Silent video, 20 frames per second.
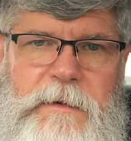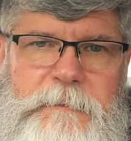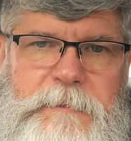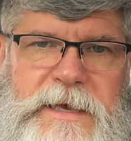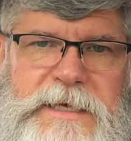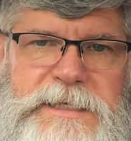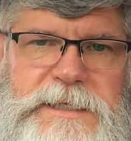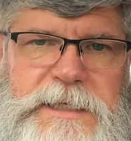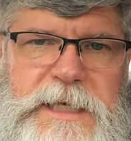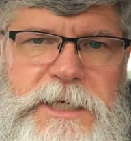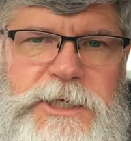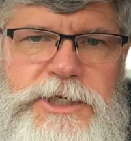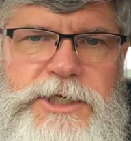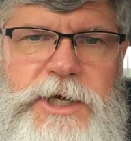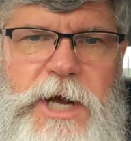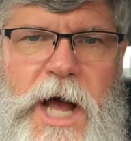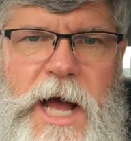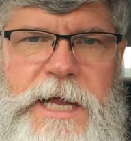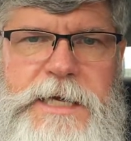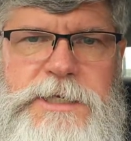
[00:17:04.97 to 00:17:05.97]
Miss
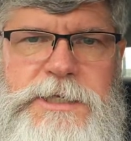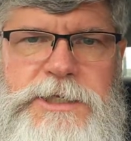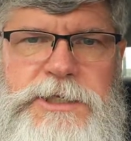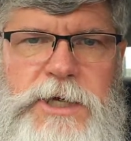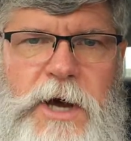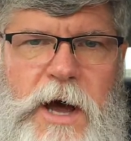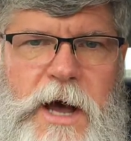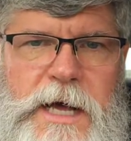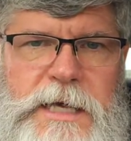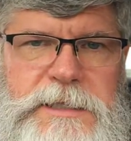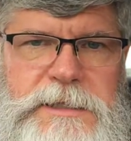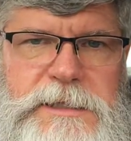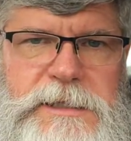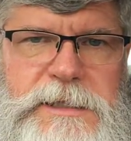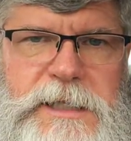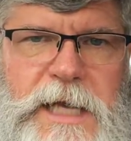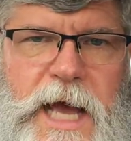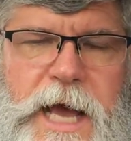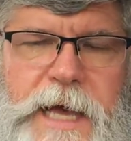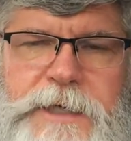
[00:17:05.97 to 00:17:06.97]
John
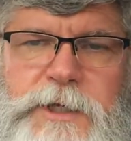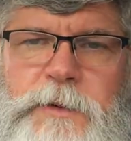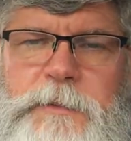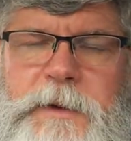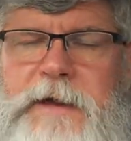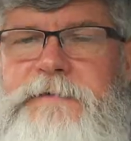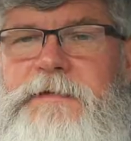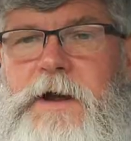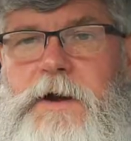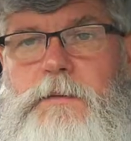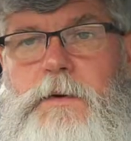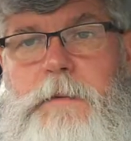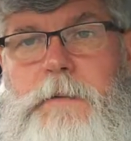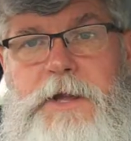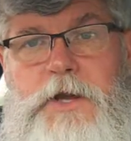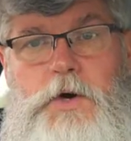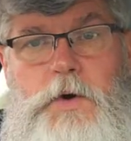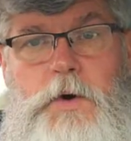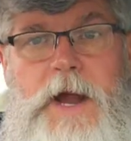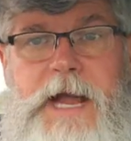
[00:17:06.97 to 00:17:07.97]
Dawes, you may very well be
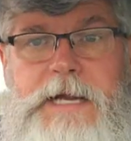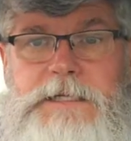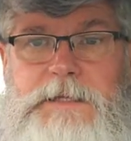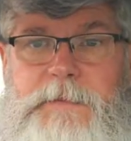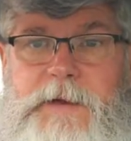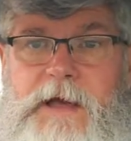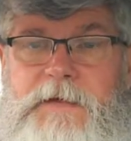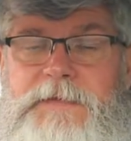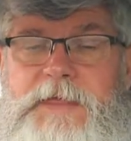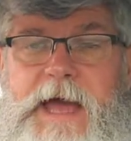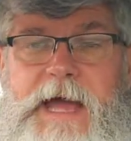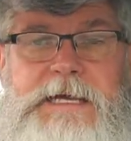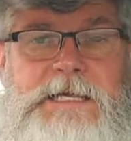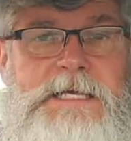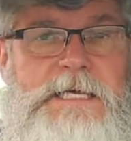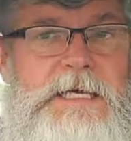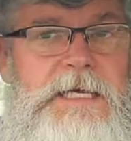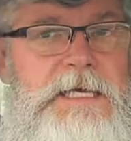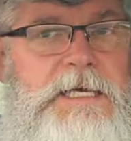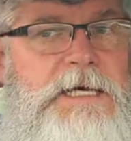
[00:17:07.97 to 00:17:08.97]
correct about that.
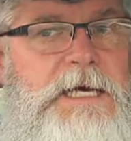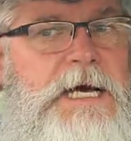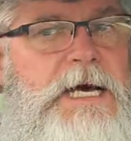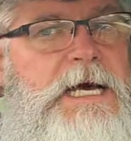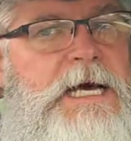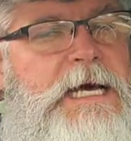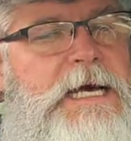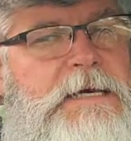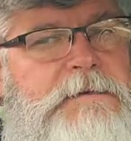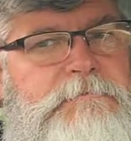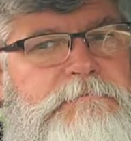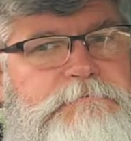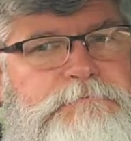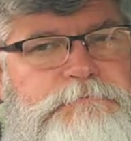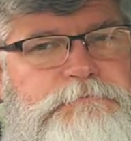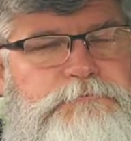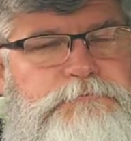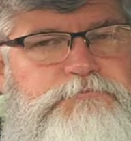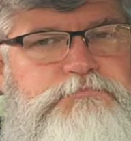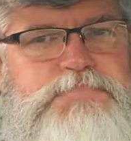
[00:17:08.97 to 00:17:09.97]
But
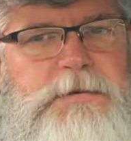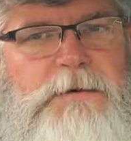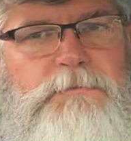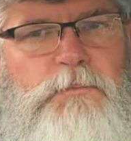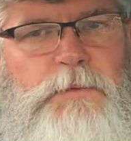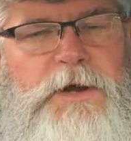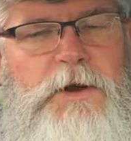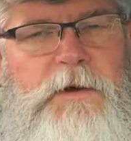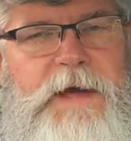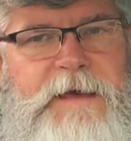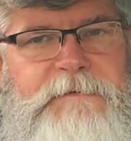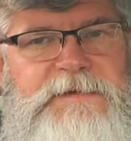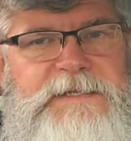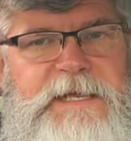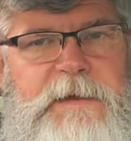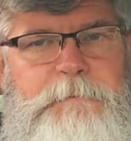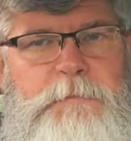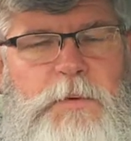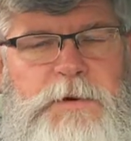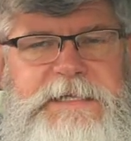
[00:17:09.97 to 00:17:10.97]
we don't have
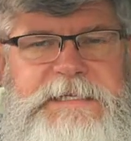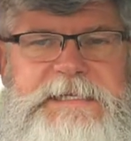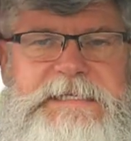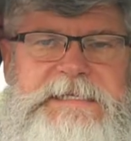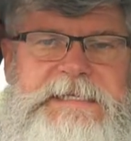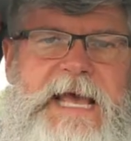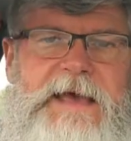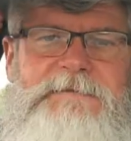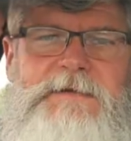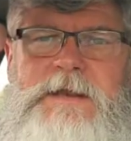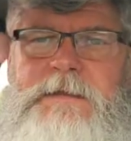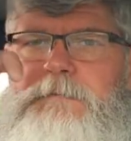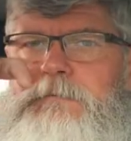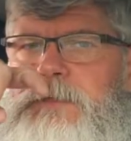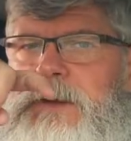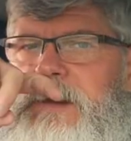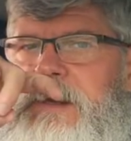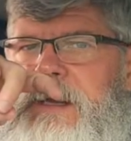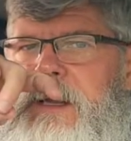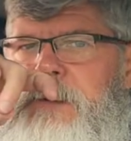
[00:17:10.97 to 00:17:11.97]
7.7
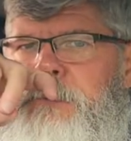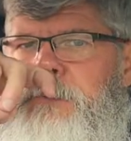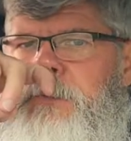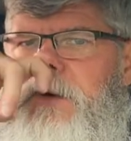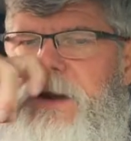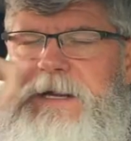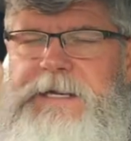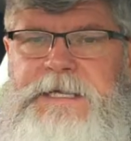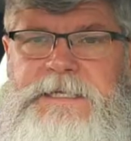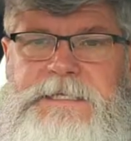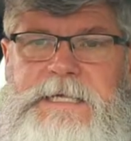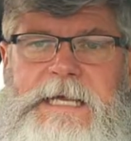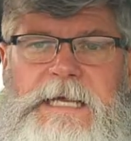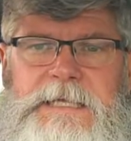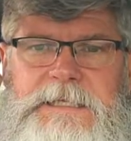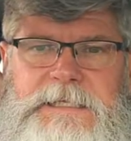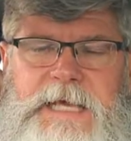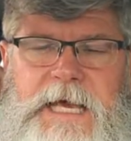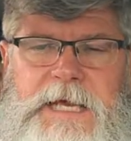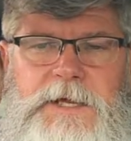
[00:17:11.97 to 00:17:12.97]
million pregnant
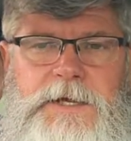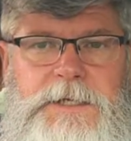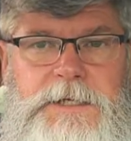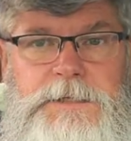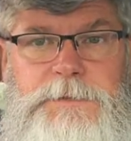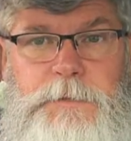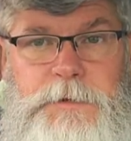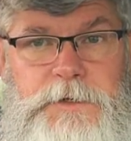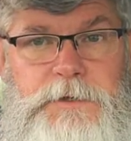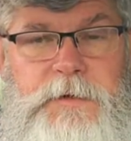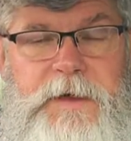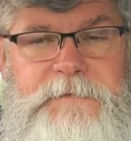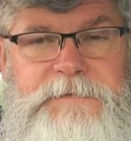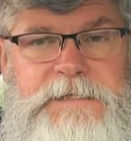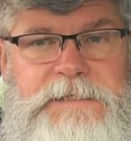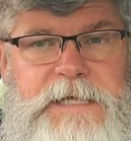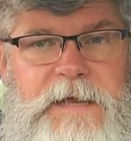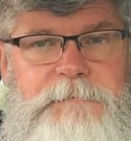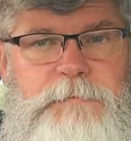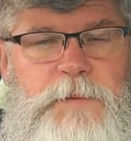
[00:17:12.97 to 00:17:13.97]
teens, thank goodness. We do have
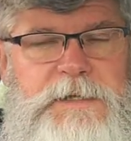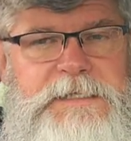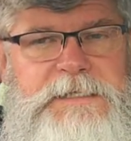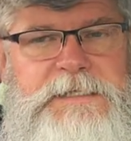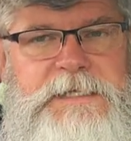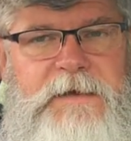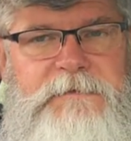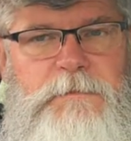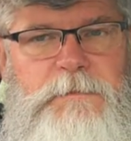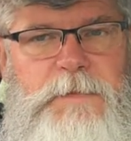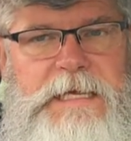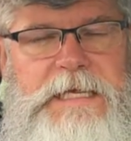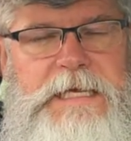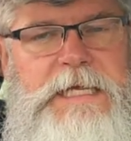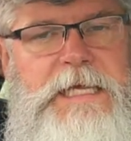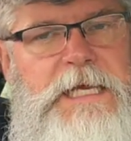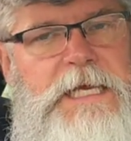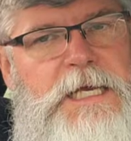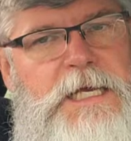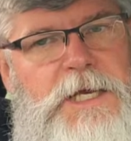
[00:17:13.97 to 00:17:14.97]
7.7
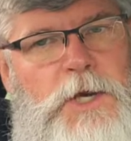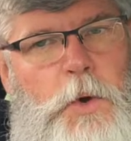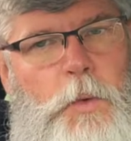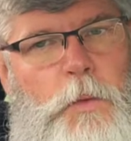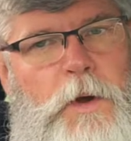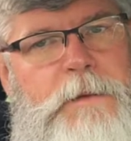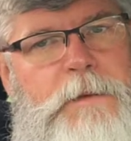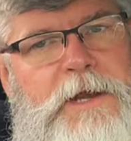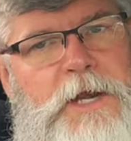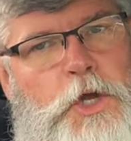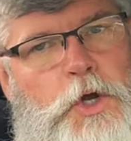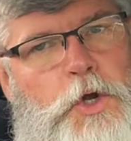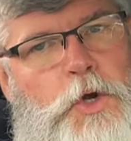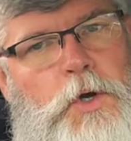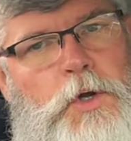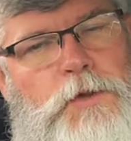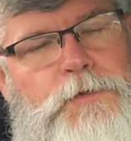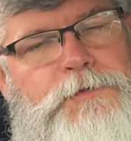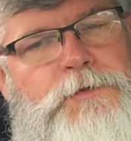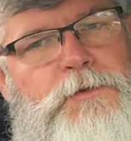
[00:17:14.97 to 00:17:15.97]
million women and
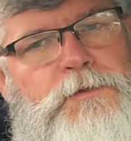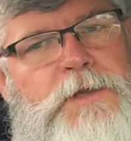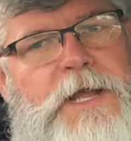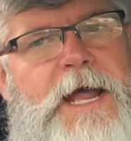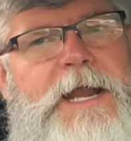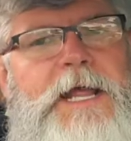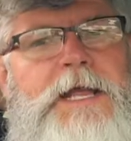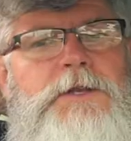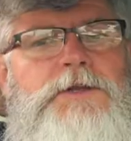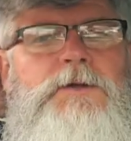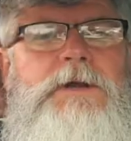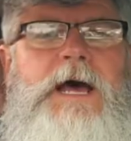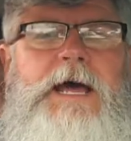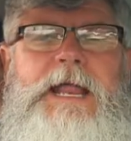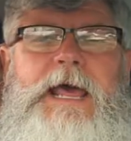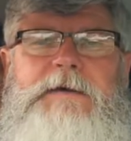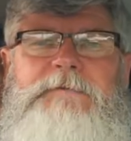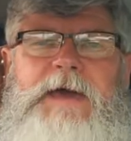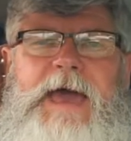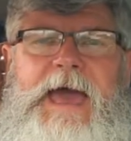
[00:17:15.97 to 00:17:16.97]
girls who do not
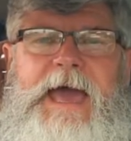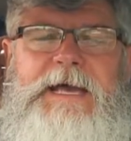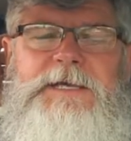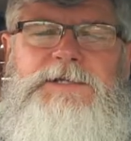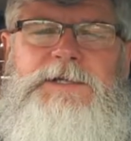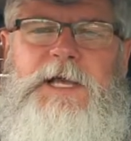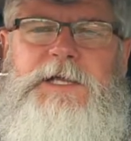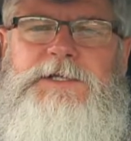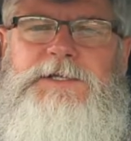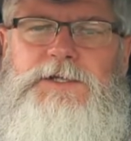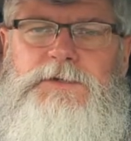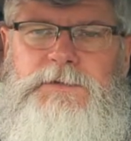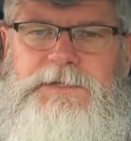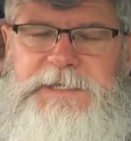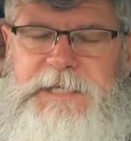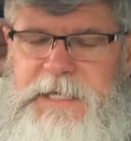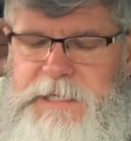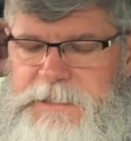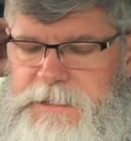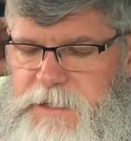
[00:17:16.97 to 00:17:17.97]
have access to
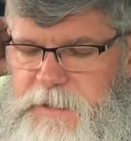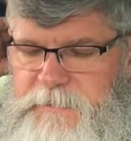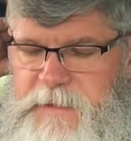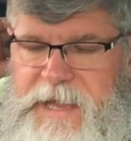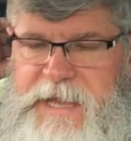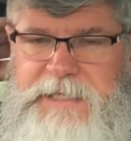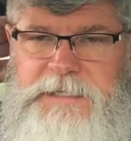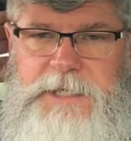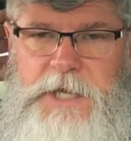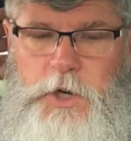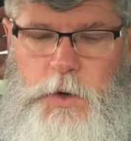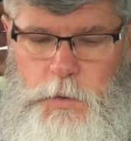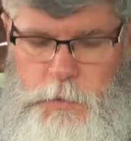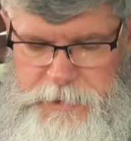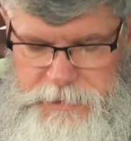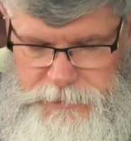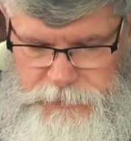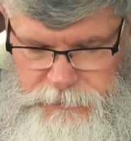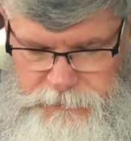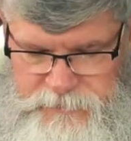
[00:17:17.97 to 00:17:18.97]
sanitary pads,
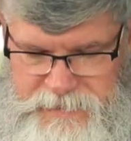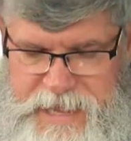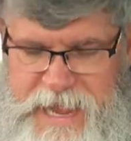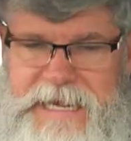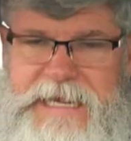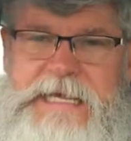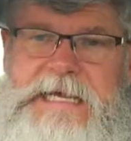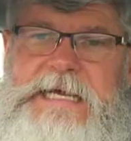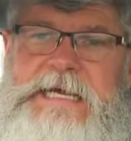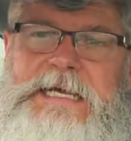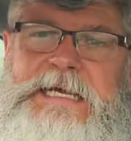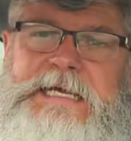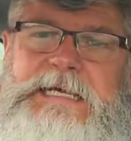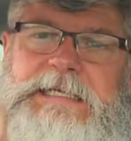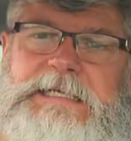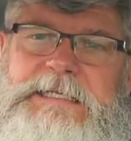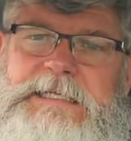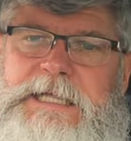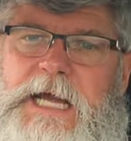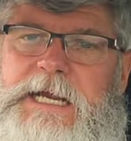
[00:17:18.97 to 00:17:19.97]
according to that
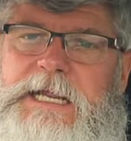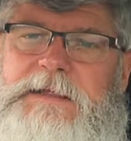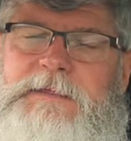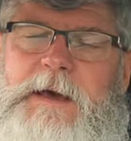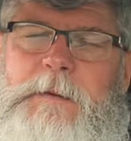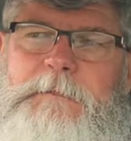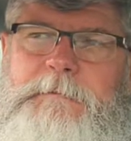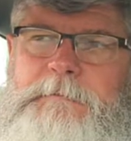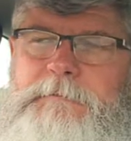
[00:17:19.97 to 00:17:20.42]
study, that